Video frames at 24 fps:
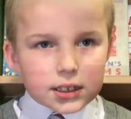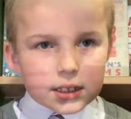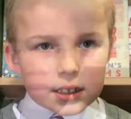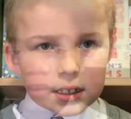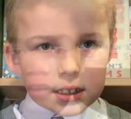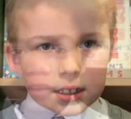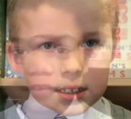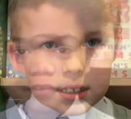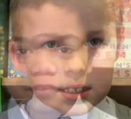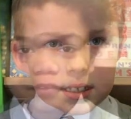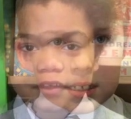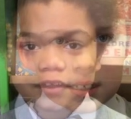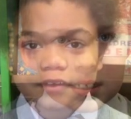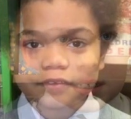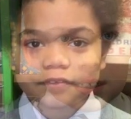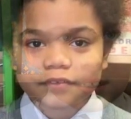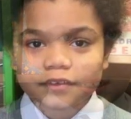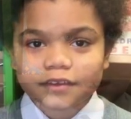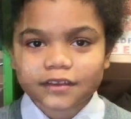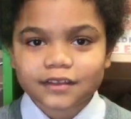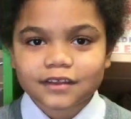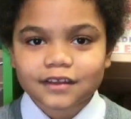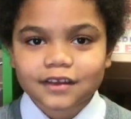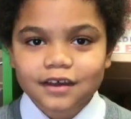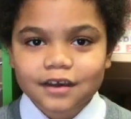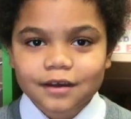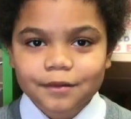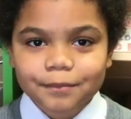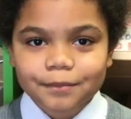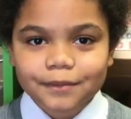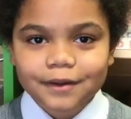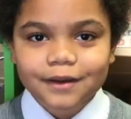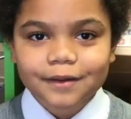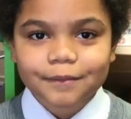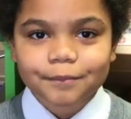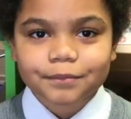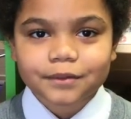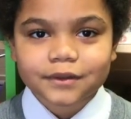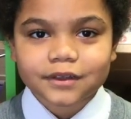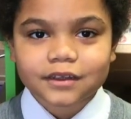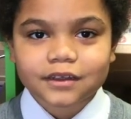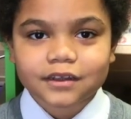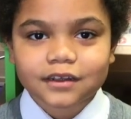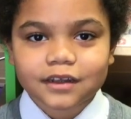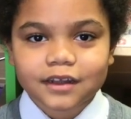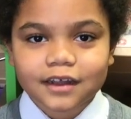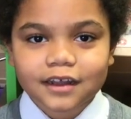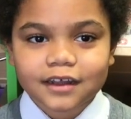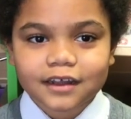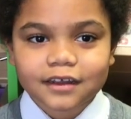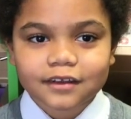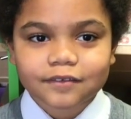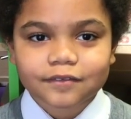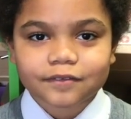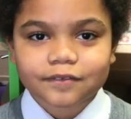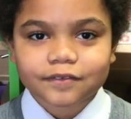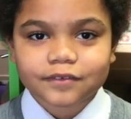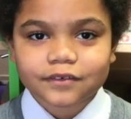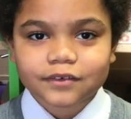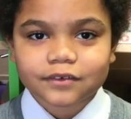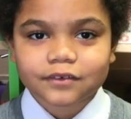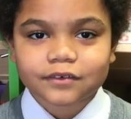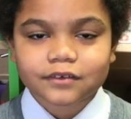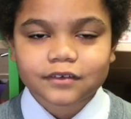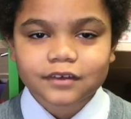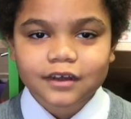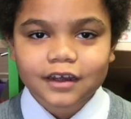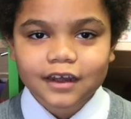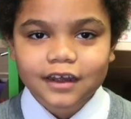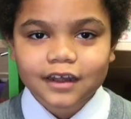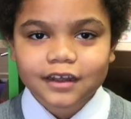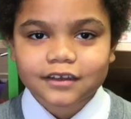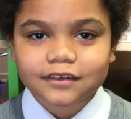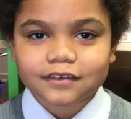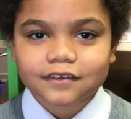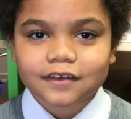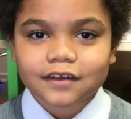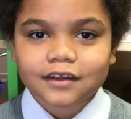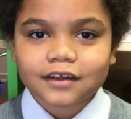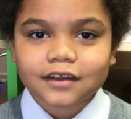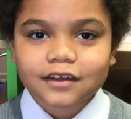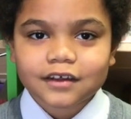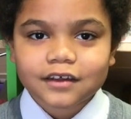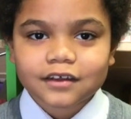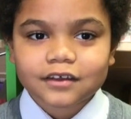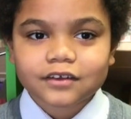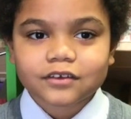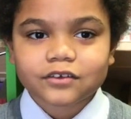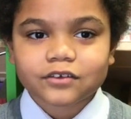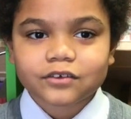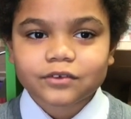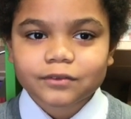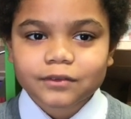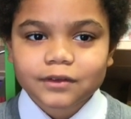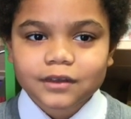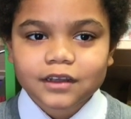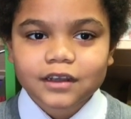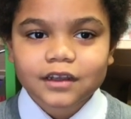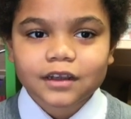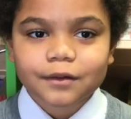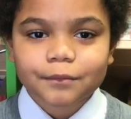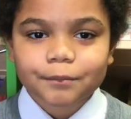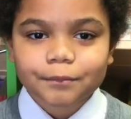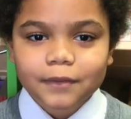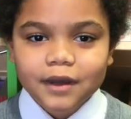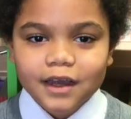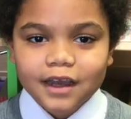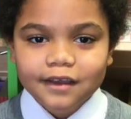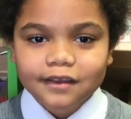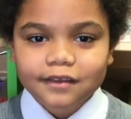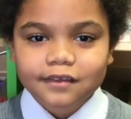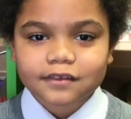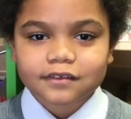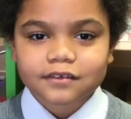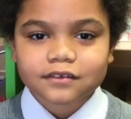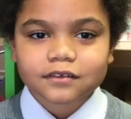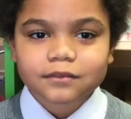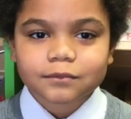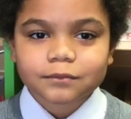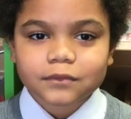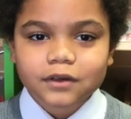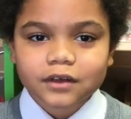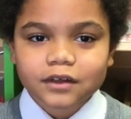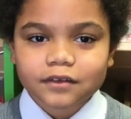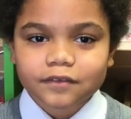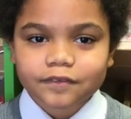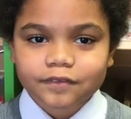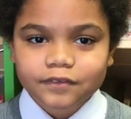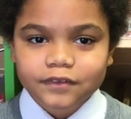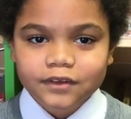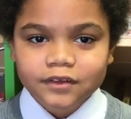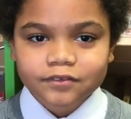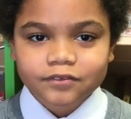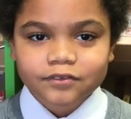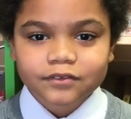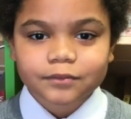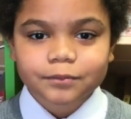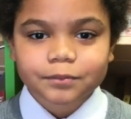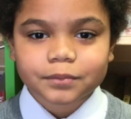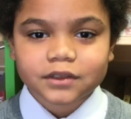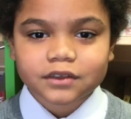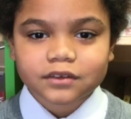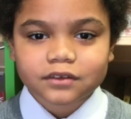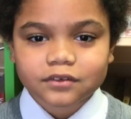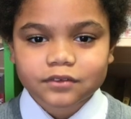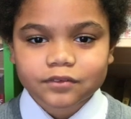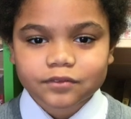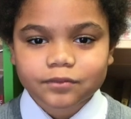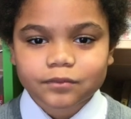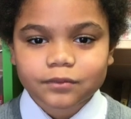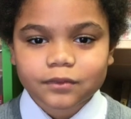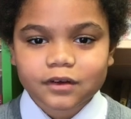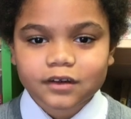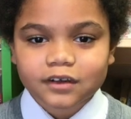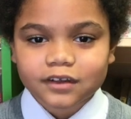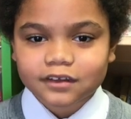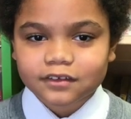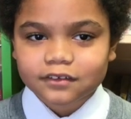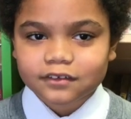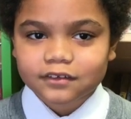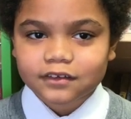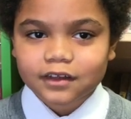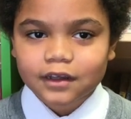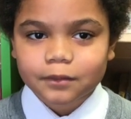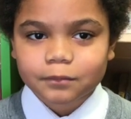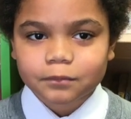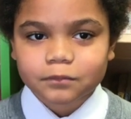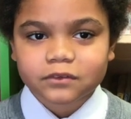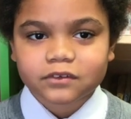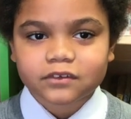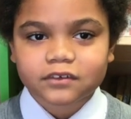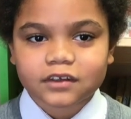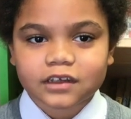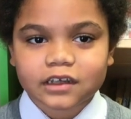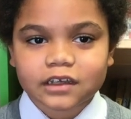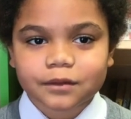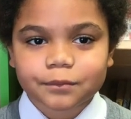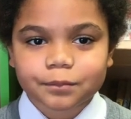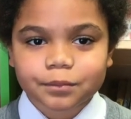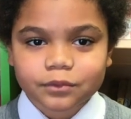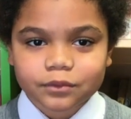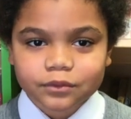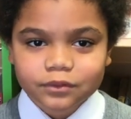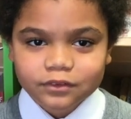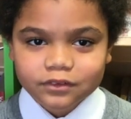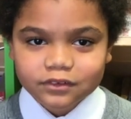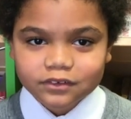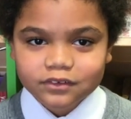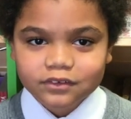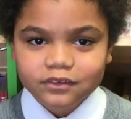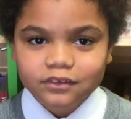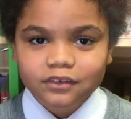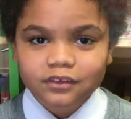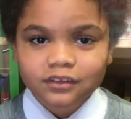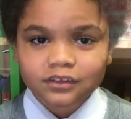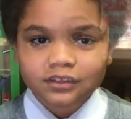My favourite thing about being at Enfield Heights is doing the maths, and my favourite piece of work is times tables.